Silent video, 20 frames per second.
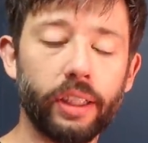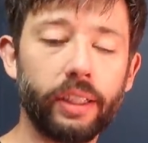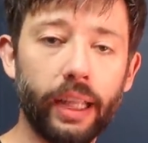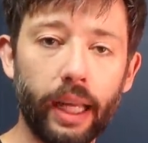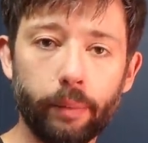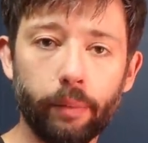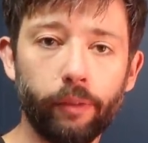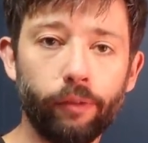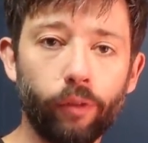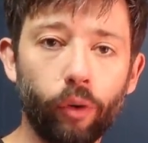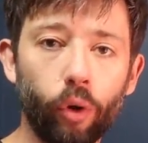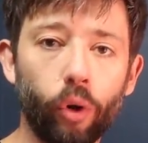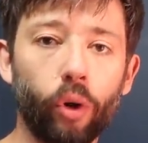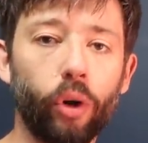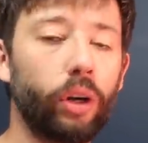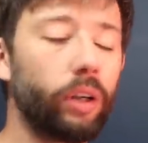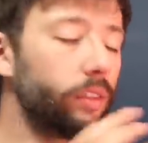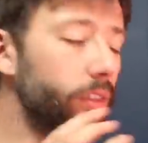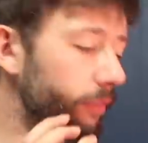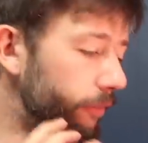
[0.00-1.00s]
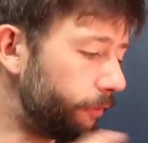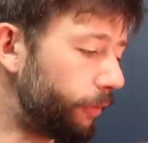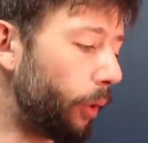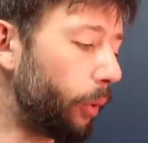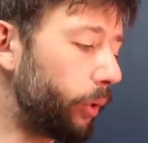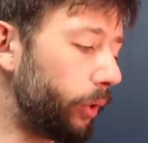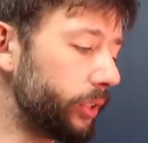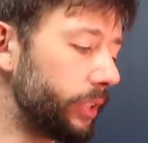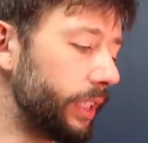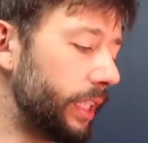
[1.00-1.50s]
the day before.
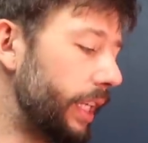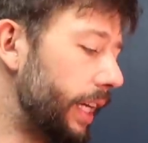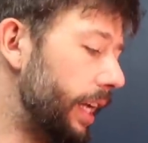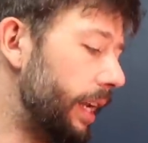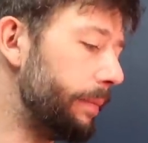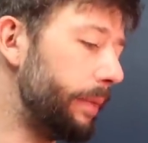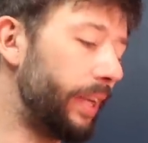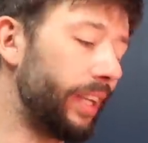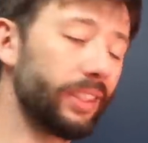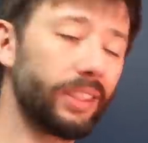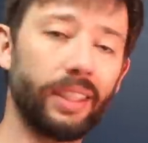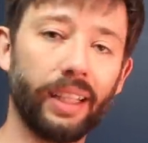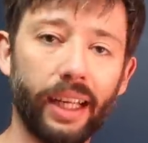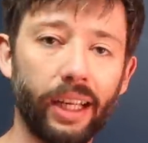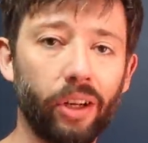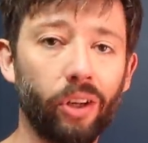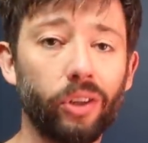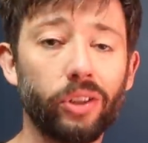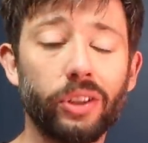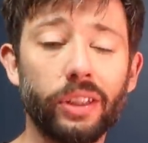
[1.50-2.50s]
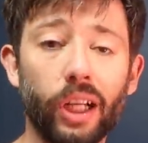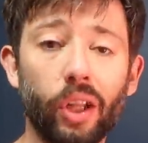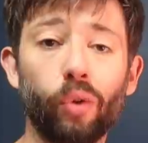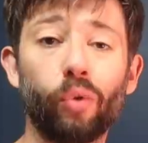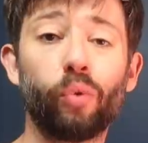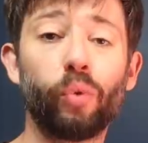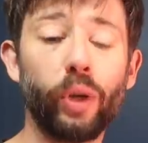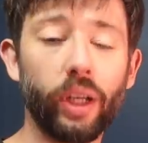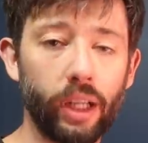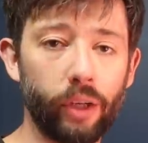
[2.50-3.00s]
Focus in on it because Legos sell
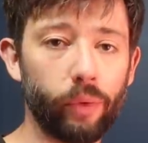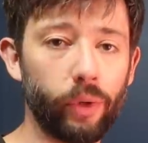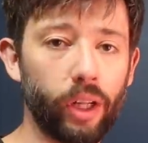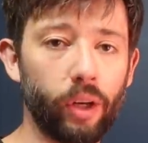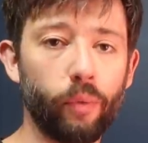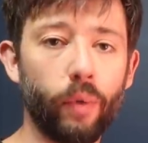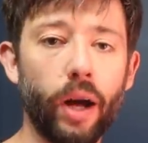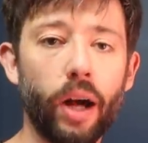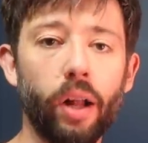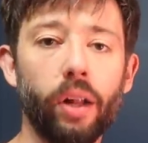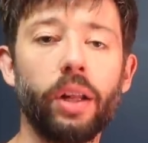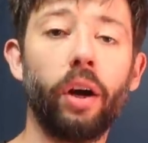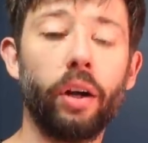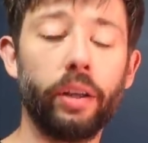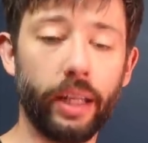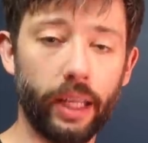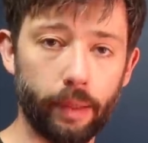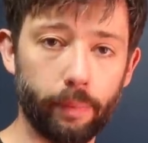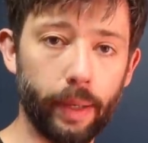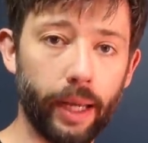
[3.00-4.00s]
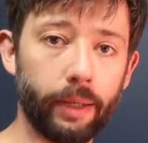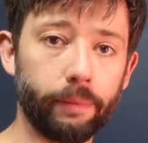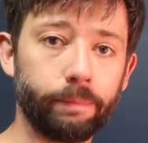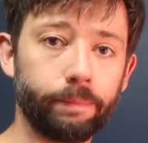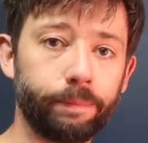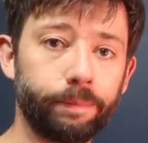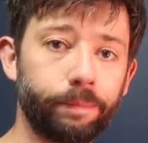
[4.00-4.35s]
really, really well on eBay.